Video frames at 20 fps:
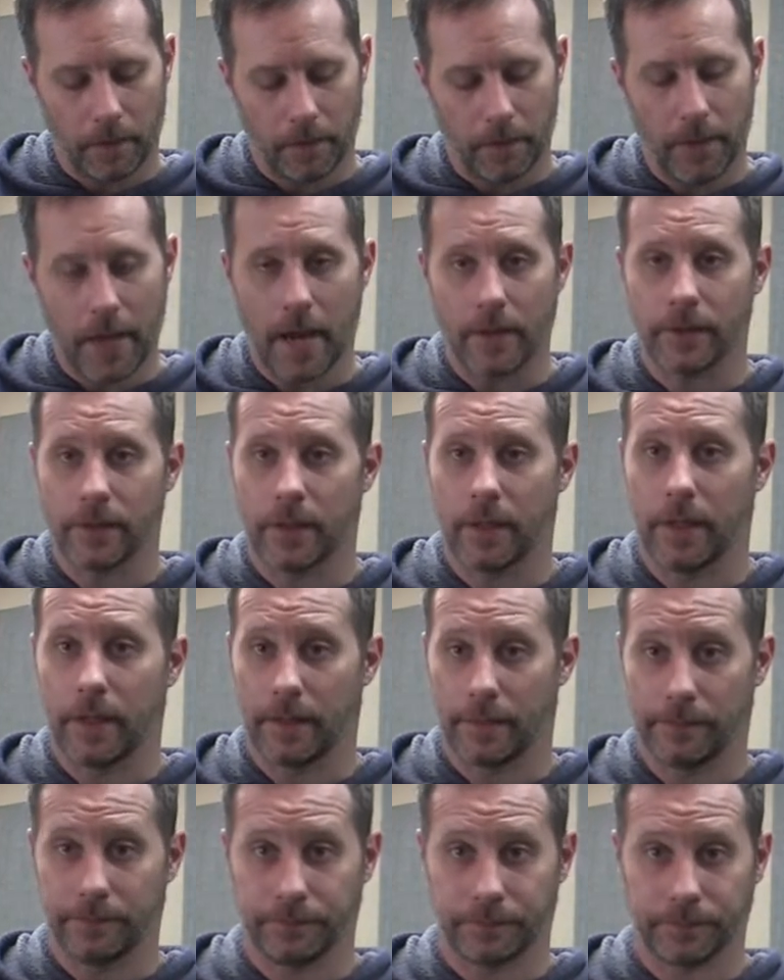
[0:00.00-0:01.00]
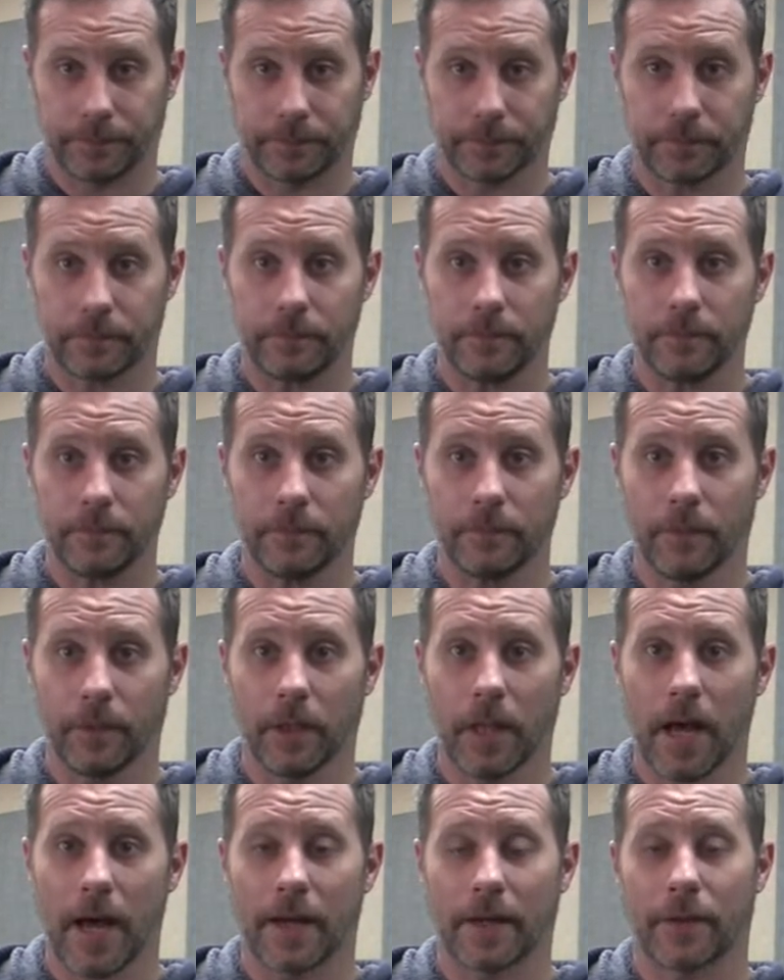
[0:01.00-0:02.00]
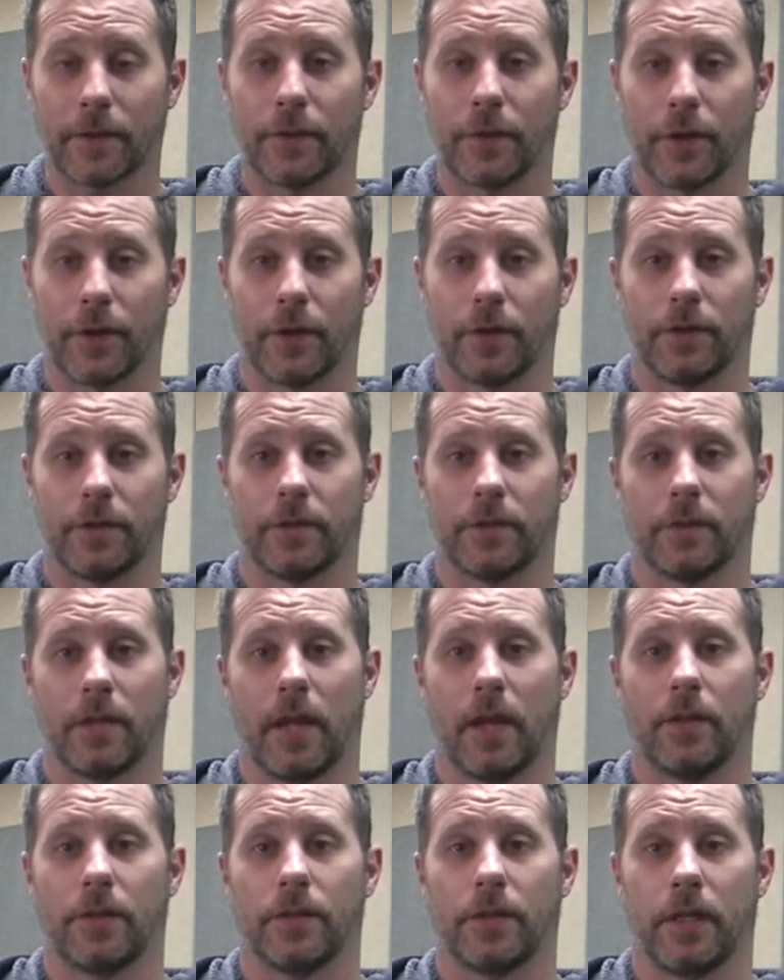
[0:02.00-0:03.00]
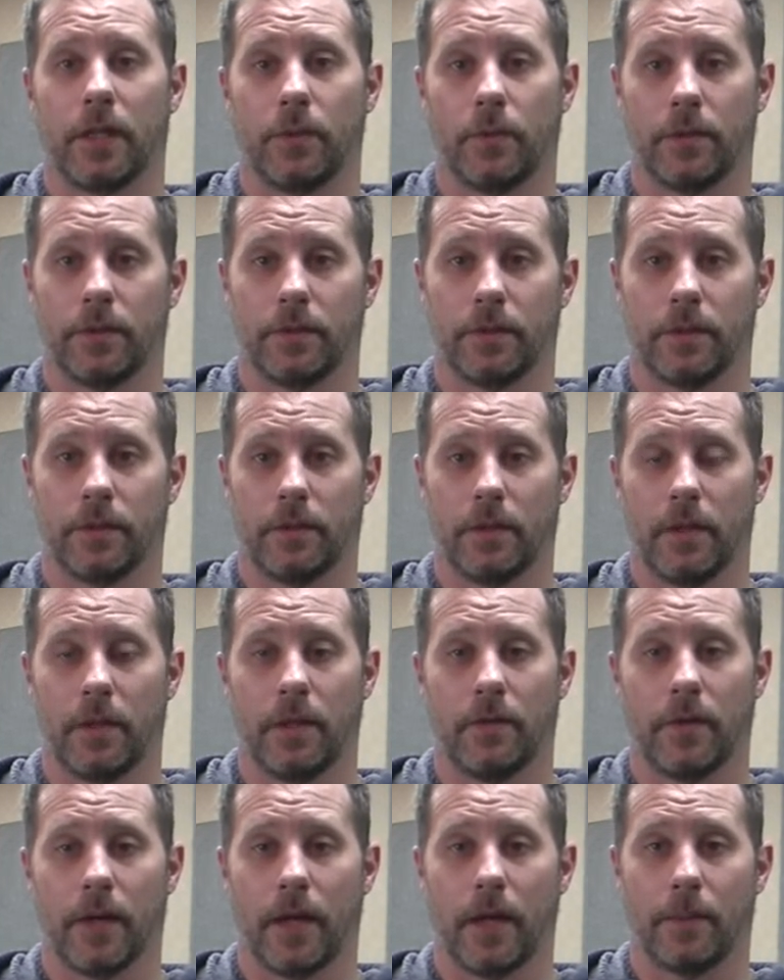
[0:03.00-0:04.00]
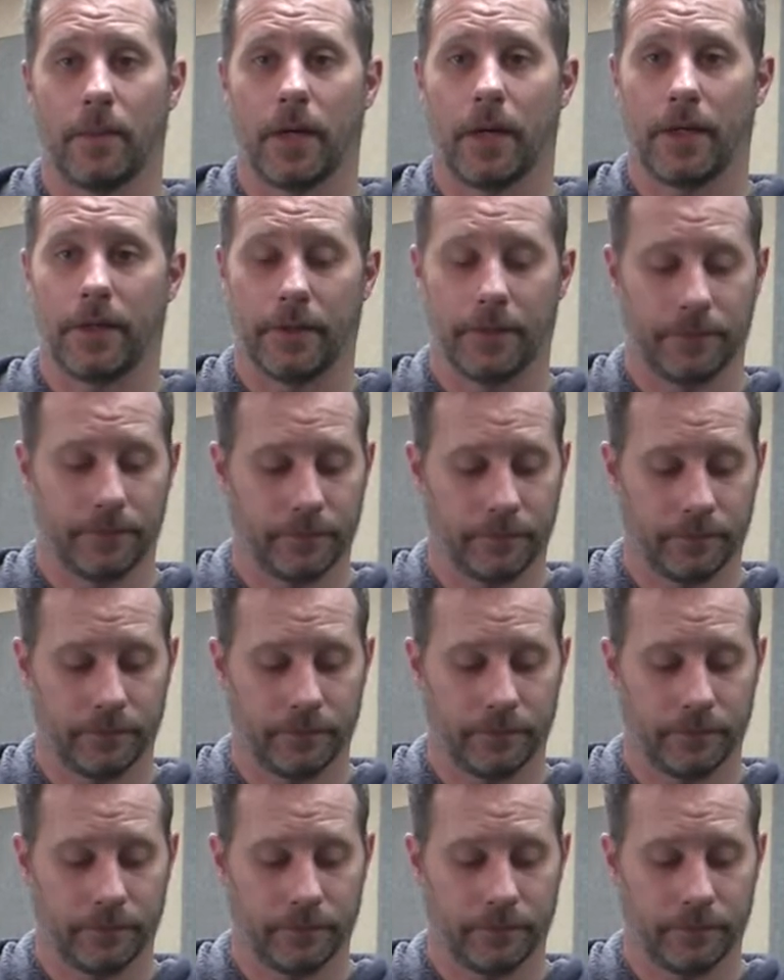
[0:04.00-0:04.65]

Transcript: That's a melodic third scale sequence in the key of A minor.